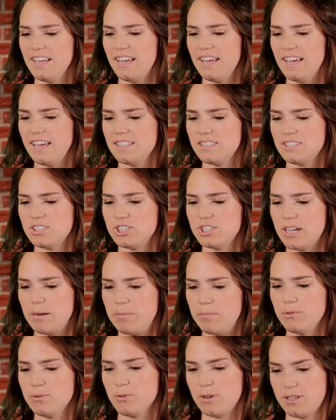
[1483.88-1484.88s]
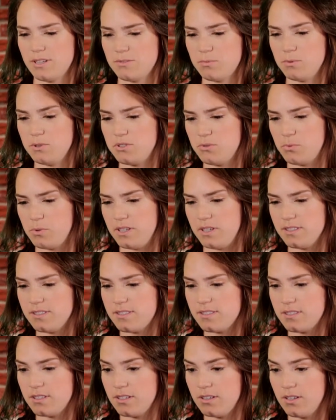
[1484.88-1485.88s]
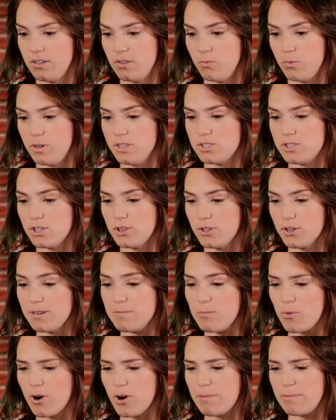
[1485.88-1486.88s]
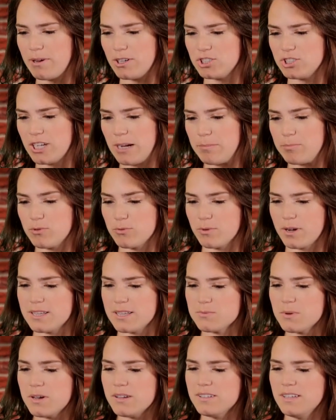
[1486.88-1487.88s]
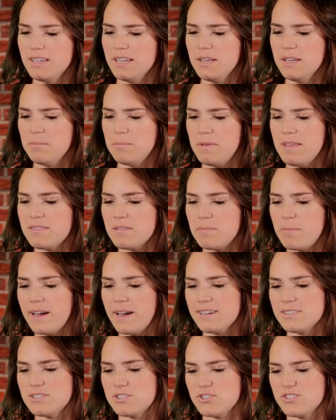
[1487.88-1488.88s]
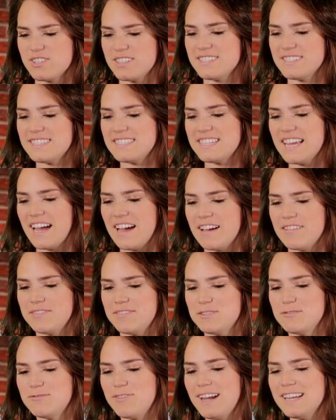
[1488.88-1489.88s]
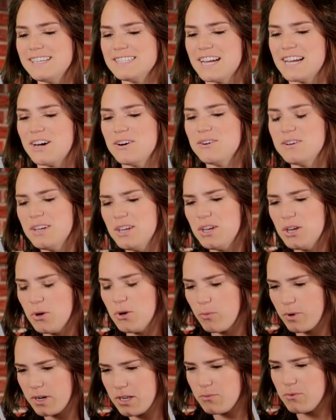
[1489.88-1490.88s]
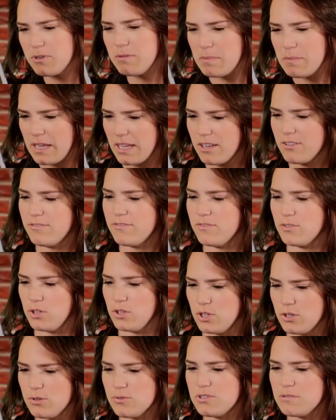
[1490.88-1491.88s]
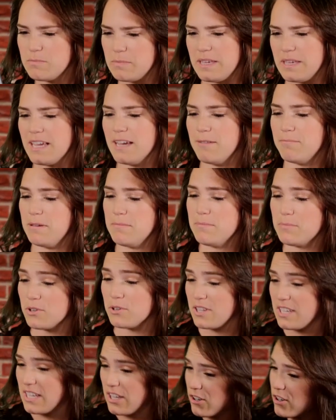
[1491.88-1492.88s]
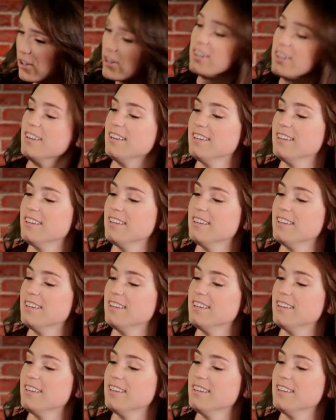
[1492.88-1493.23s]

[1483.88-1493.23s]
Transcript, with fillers: At Chapel Roswell tweets, Want to learn more about Chapel Roswell? Meet the pastors and staff and find out what it would mean for you to be a member here?